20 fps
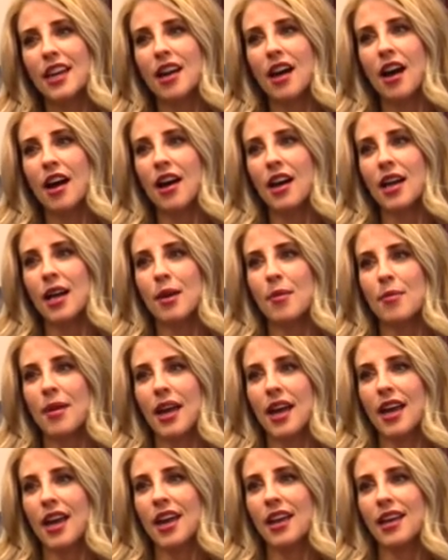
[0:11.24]
and I am
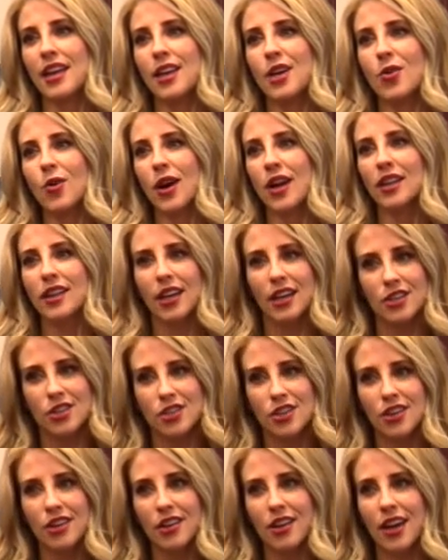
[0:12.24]
an equine
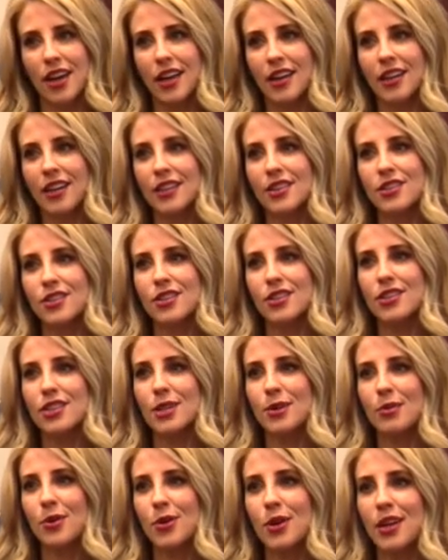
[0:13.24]
lecturer and
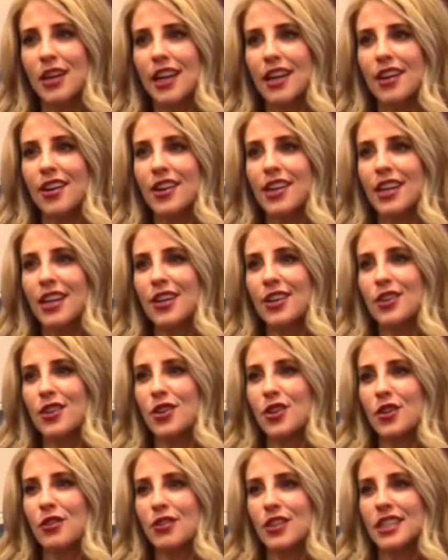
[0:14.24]
internship coordinator here at
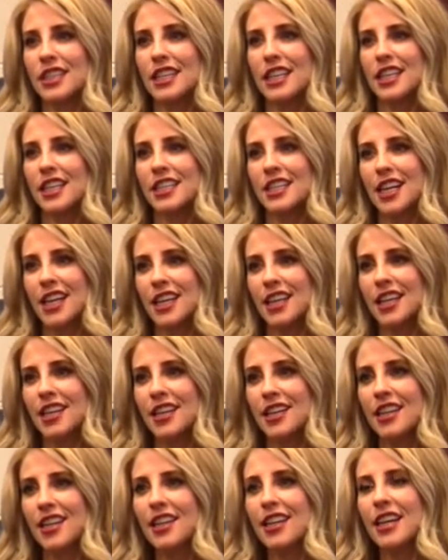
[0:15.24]
the University of
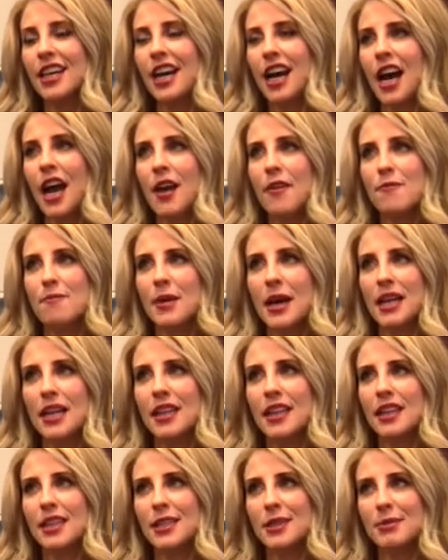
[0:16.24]
Kentucky. I've been
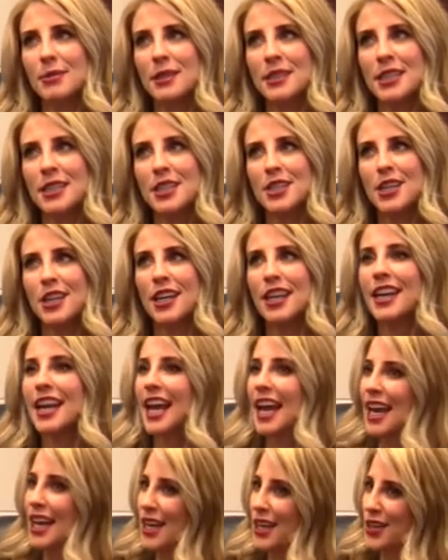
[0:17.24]
in this
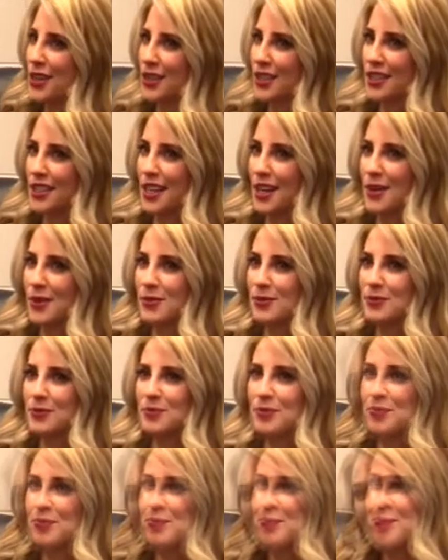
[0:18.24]
position 8 years now.
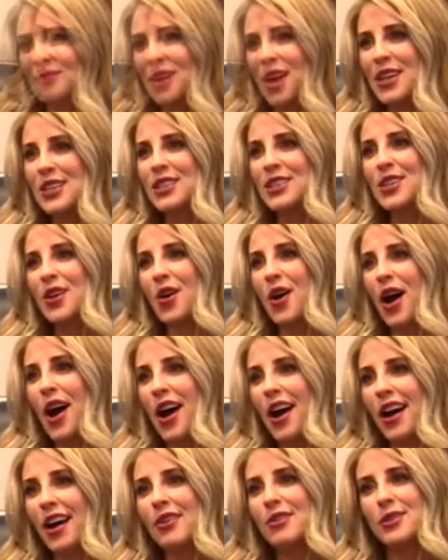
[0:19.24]
So
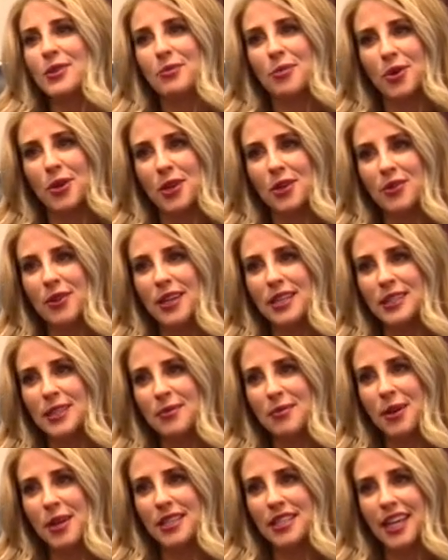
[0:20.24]
I was born and raised
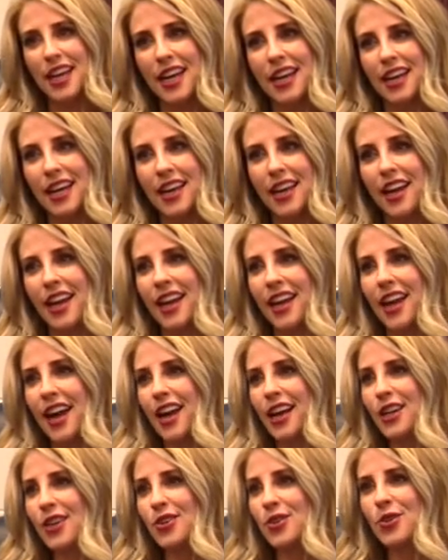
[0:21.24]
in Montana, and
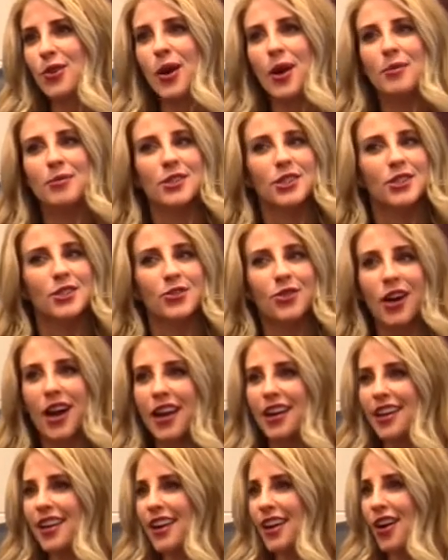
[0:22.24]
I grew up just
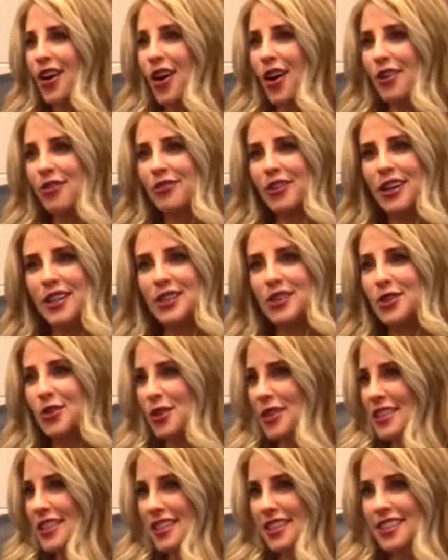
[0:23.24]
riding our friends'
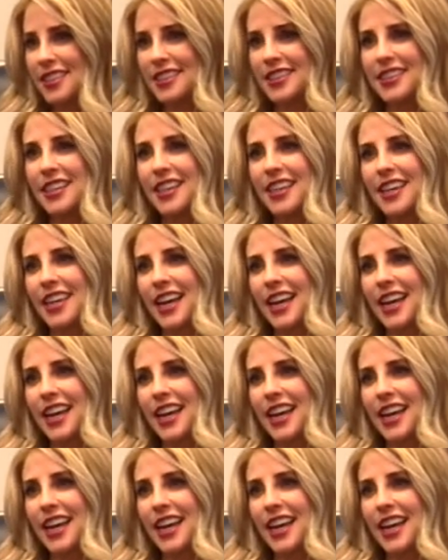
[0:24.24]
horses